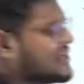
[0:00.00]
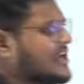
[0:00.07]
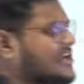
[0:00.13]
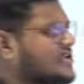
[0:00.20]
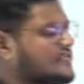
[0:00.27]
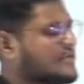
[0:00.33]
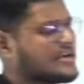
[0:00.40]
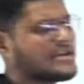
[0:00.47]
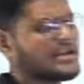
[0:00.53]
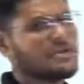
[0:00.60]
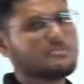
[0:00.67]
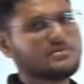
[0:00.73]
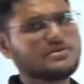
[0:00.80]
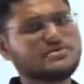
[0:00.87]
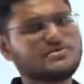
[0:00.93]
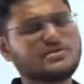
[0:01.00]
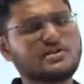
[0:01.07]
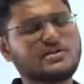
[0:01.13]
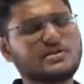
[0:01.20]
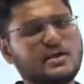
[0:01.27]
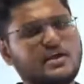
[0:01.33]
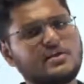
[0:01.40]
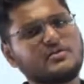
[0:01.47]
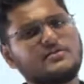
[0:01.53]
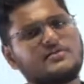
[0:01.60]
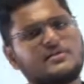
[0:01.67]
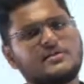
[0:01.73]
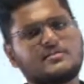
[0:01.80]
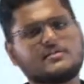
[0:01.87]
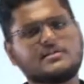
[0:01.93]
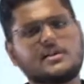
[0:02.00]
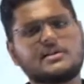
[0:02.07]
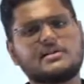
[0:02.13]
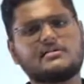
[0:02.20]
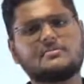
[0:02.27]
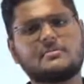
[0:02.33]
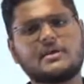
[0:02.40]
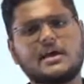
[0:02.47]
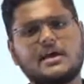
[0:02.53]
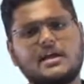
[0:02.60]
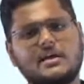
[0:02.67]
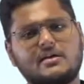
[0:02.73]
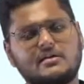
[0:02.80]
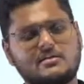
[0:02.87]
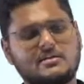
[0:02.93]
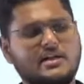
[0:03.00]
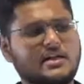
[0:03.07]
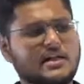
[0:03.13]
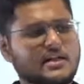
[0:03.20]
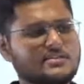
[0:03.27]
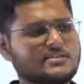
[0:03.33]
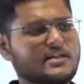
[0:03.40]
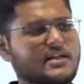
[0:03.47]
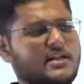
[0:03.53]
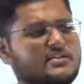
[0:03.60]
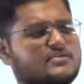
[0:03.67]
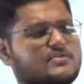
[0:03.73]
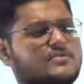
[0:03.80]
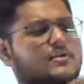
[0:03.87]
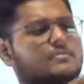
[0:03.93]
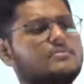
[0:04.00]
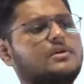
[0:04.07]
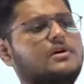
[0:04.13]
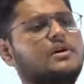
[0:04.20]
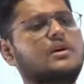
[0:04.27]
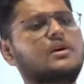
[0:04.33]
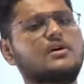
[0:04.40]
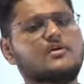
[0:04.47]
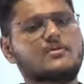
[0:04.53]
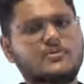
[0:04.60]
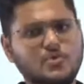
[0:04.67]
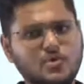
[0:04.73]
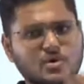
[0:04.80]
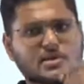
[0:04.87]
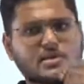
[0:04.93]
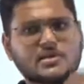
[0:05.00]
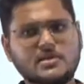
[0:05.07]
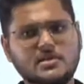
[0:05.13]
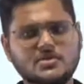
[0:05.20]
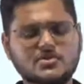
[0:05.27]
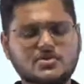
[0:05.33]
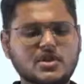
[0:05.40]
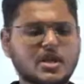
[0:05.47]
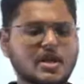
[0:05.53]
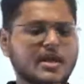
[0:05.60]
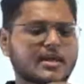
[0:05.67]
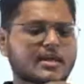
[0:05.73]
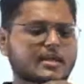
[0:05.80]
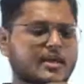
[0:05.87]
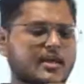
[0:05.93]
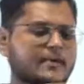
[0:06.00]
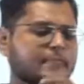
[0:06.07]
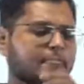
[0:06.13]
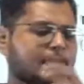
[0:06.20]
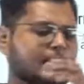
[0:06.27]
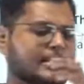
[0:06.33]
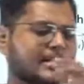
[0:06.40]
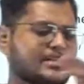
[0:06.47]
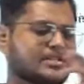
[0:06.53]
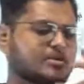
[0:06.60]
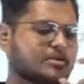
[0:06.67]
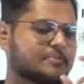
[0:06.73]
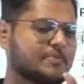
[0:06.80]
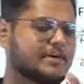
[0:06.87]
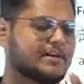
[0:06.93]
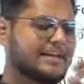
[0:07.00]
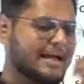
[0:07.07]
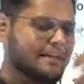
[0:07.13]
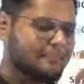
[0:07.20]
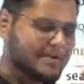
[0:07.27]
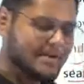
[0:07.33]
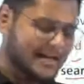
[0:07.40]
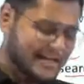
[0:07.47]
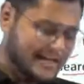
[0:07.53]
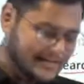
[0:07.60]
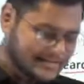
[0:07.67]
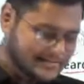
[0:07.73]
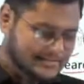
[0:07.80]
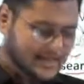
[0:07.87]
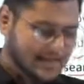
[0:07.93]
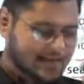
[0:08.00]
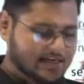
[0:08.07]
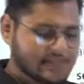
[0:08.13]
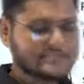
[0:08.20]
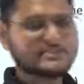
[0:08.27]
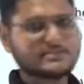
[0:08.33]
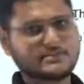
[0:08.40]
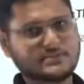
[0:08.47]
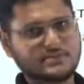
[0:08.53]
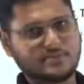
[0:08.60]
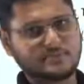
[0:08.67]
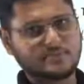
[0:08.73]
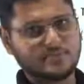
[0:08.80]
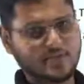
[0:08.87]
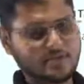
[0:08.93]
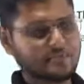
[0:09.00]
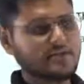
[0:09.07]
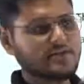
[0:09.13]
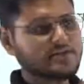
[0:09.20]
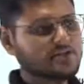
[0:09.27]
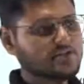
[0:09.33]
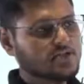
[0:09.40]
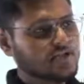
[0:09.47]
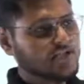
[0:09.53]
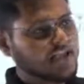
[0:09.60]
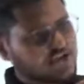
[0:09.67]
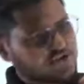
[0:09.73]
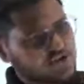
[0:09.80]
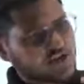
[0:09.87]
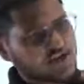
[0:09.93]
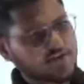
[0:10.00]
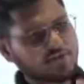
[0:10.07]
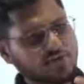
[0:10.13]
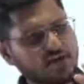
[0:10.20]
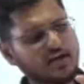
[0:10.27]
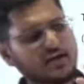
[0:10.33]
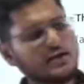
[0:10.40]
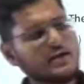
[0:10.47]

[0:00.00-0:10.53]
kind of contamination, any kind of risk that is being that has arisen from the food industry, then there should be a rapid alert system. That means each and every